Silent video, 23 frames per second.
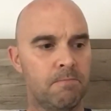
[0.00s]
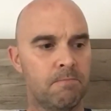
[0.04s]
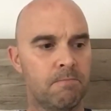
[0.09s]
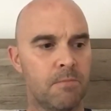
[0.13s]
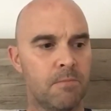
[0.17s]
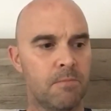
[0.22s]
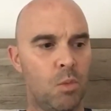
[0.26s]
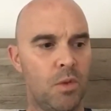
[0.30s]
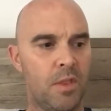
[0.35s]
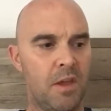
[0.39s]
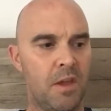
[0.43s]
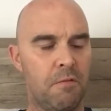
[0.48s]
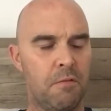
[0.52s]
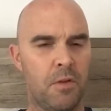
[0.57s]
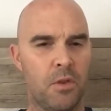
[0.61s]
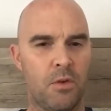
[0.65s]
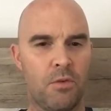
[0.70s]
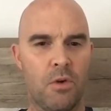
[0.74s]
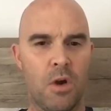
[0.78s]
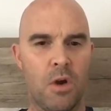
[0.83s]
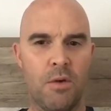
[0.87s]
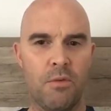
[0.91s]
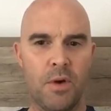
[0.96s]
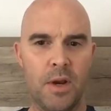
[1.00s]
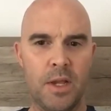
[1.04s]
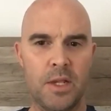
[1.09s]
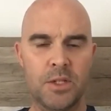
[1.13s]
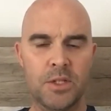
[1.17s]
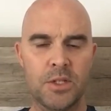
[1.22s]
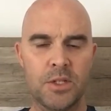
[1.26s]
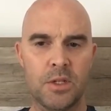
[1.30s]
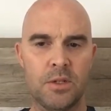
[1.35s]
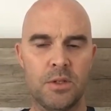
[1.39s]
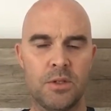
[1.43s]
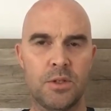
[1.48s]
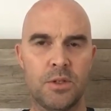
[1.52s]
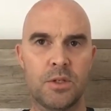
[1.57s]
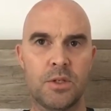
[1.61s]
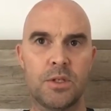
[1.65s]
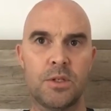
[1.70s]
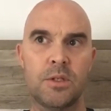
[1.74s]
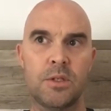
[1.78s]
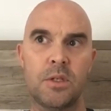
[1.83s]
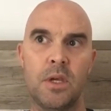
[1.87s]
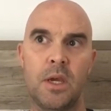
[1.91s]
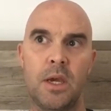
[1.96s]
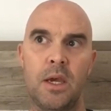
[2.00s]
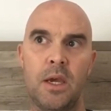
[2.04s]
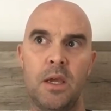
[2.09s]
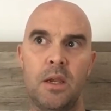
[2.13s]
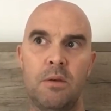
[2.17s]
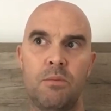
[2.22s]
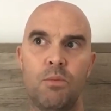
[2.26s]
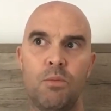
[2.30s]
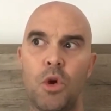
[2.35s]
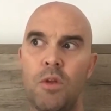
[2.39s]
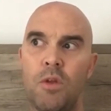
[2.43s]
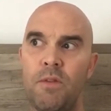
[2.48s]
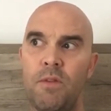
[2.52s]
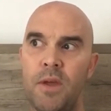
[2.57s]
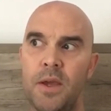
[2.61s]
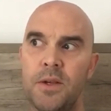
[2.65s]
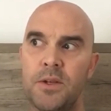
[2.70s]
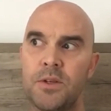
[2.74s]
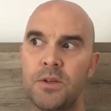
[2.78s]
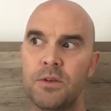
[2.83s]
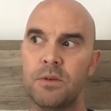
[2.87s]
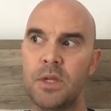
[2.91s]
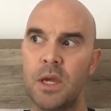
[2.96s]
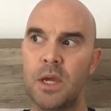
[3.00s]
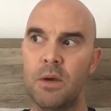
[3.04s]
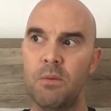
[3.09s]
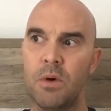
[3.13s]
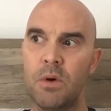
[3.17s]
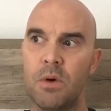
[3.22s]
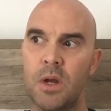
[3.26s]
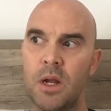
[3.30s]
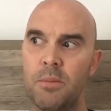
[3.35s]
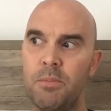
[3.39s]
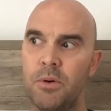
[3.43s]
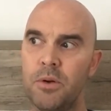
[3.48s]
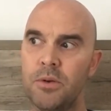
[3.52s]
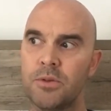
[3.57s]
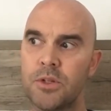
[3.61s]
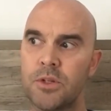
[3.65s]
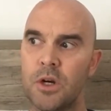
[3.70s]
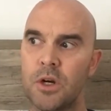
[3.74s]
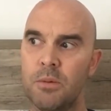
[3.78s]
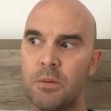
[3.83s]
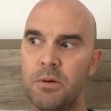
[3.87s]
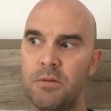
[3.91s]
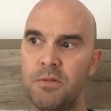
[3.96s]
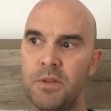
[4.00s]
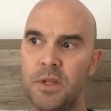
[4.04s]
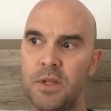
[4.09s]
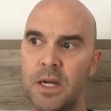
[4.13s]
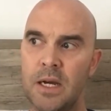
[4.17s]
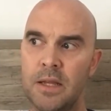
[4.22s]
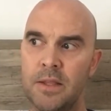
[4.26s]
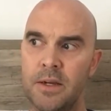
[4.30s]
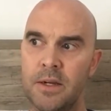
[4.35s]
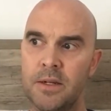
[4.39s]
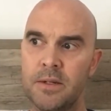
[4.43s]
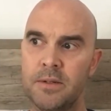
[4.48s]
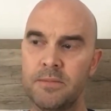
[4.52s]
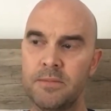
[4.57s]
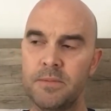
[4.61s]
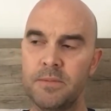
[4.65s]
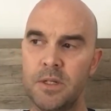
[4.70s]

were there for the right reasons and weren't there to get one up on top of the other.